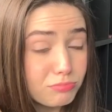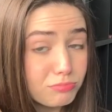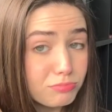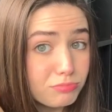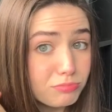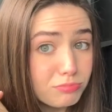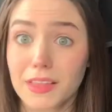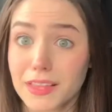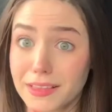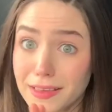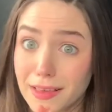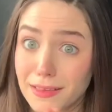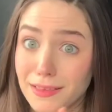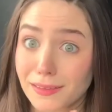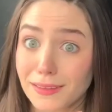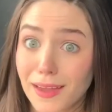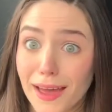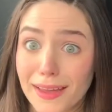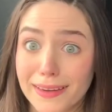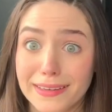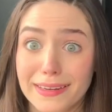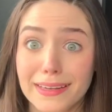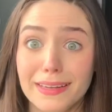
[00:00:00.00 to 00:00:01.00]
This has a
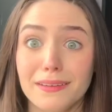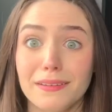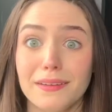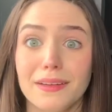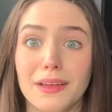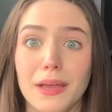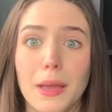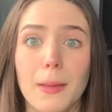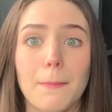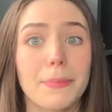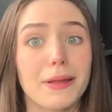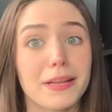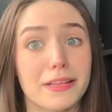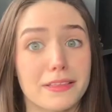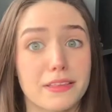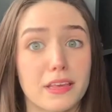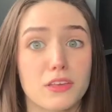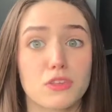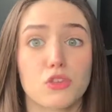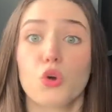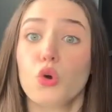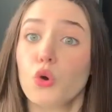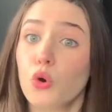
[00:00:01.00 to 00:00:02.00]
lot in it, but it
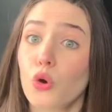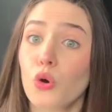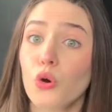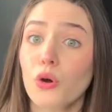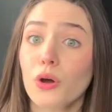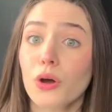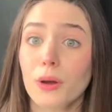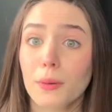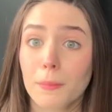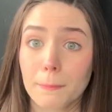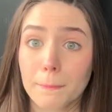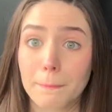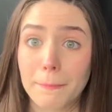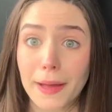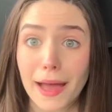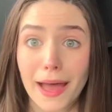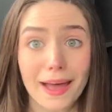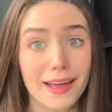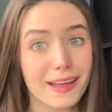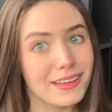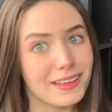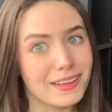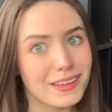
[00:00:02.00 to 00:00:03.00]
says hu
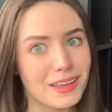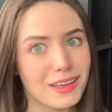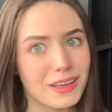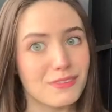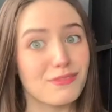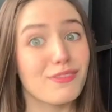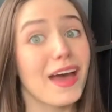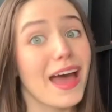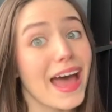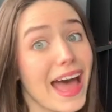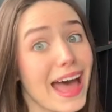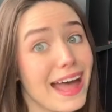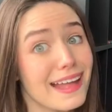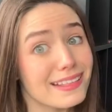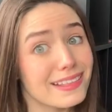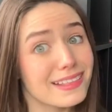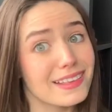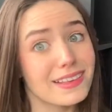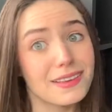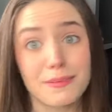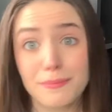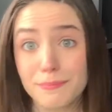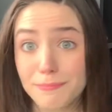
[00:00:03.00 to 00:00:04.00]
ba
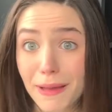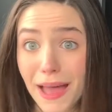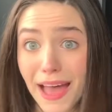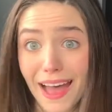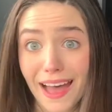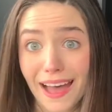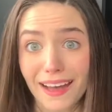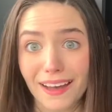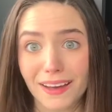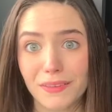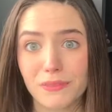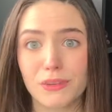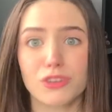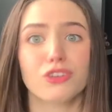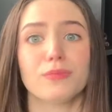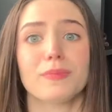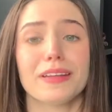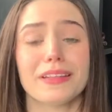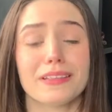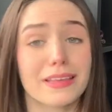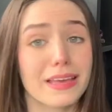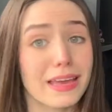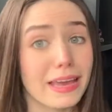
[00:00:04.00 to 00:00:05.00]
va'at ba'a, which
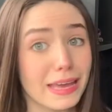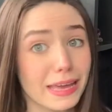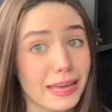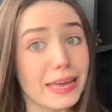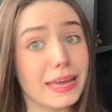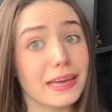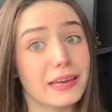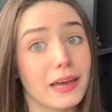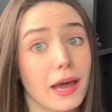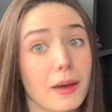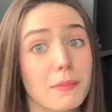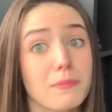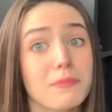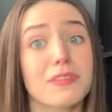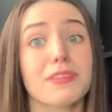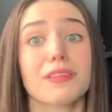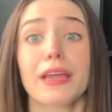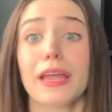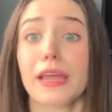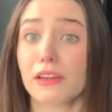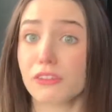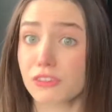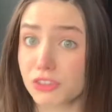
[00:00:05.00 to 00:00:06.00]
means he comes
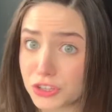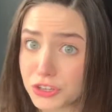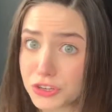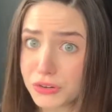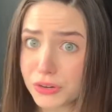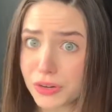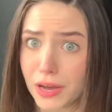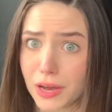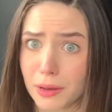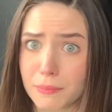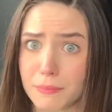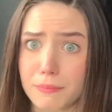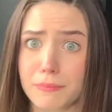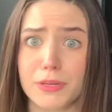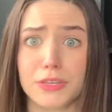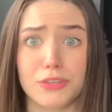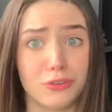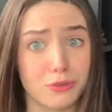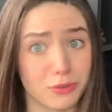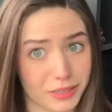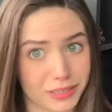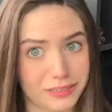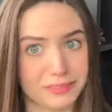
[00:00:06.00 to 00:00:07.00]
and you come, but
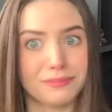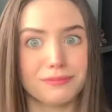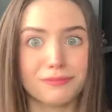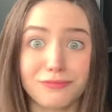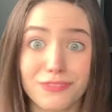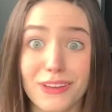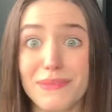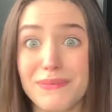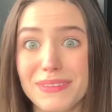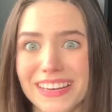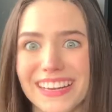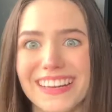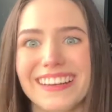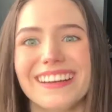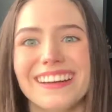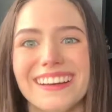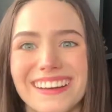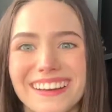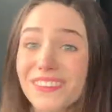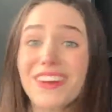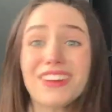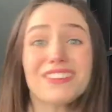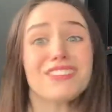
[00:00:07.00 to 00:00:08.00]
you are feminine.
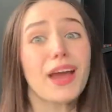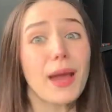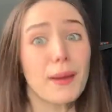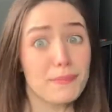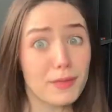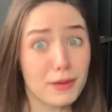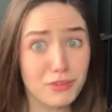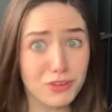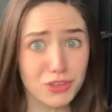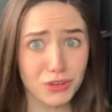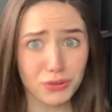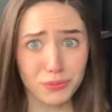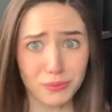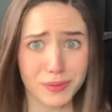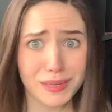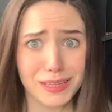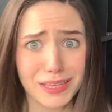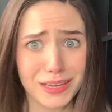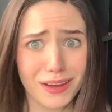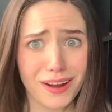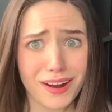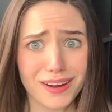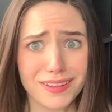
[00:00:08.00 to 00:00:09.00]
Great job, that was a
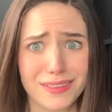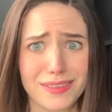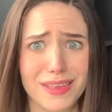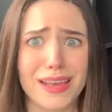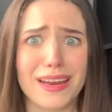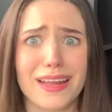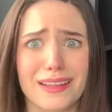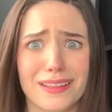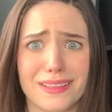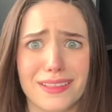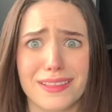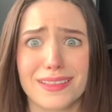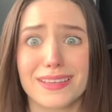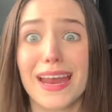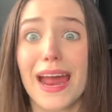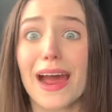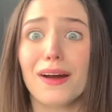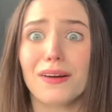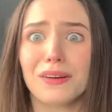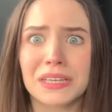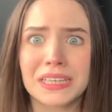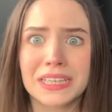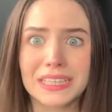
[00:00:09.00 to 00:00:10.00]
really hard sentence.
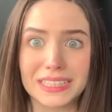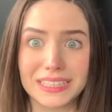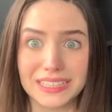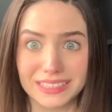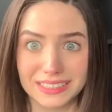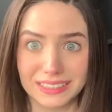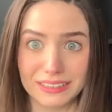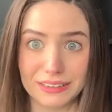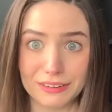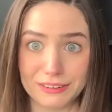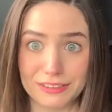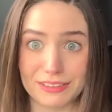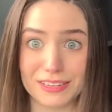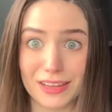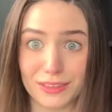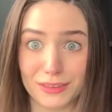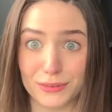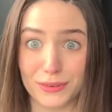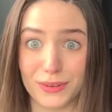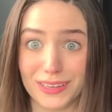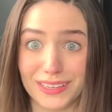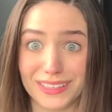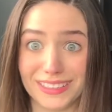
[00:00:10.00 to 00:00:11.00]
Now, here's another
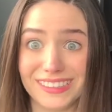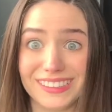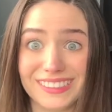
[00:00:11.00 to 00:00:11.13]
one.